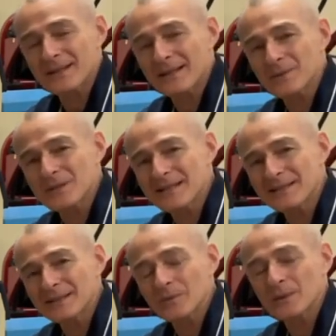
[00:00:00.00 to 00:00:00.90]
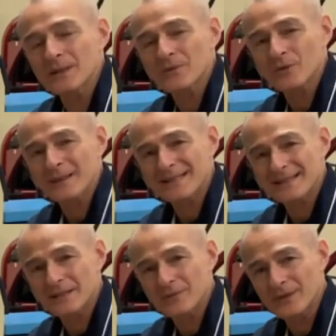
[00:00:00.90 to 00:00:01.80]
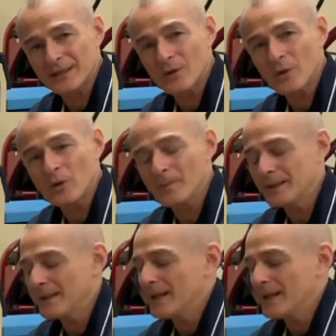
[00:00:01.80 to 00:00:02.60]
that I was dealing with for myself at home.